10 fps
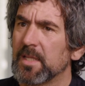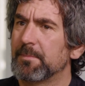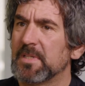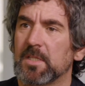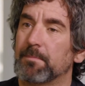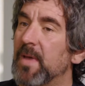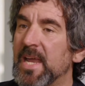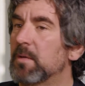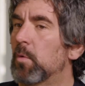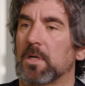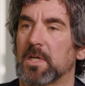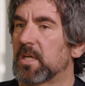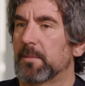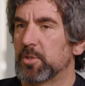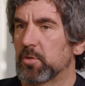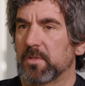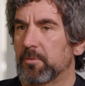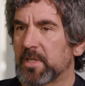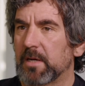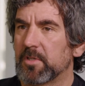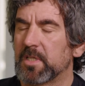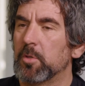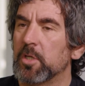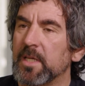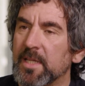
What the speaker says: that means that anyone can come and join the recovery community.